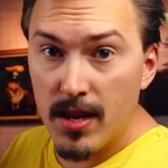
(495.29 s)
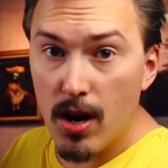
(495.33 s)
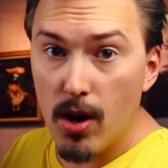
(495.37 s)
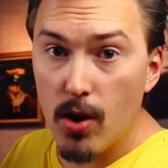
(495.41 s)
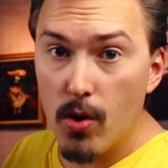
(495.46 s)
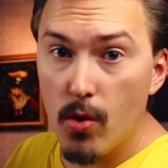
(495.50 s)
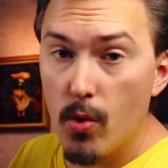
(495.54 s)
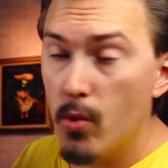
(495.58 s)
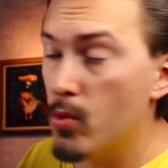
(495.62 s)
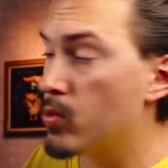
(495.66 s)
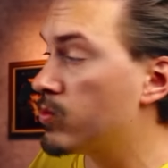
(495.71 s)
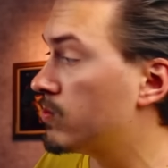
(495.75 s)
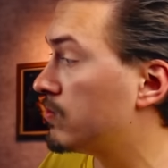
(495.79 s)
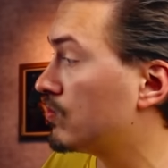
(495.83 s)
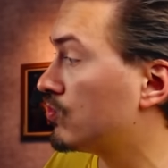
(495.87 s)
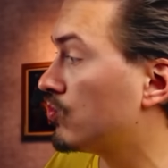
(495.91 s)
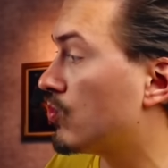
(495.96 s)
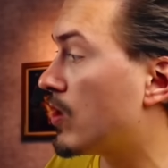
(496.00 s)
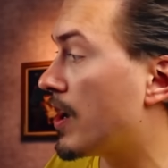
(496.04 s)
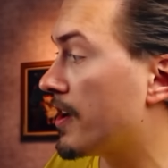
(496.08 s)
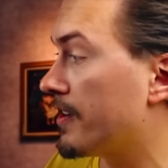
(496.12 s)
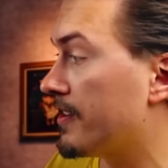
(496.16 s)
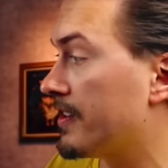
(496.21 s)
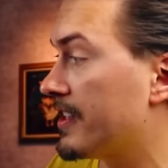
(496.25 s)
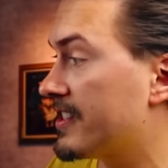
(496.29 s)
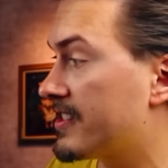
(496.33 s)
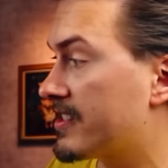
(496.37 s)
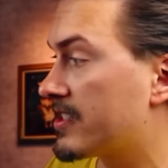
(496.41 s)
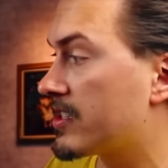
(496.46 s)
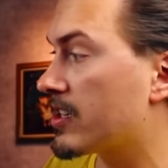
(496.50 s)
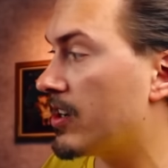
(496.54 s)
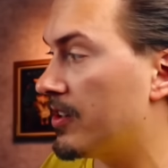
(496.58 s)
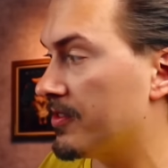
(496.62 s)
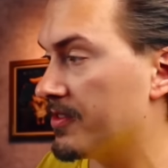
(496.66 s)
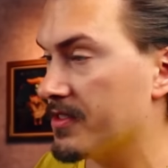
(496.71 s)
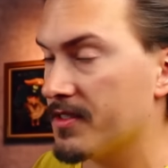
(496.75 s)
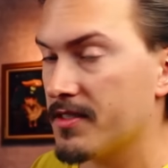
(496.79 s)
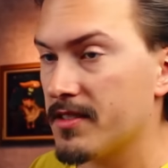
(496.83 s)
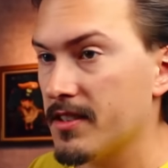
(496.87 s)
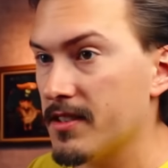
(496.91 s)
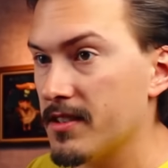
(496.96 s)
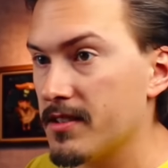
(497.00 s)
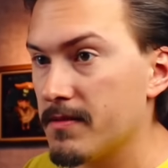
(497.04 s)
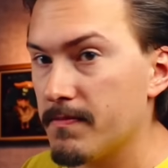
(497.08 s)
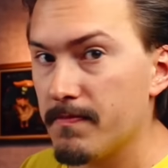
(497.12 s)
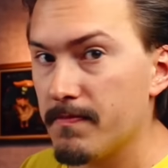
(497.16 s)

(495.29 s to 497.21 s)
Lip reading: O1, it's constant.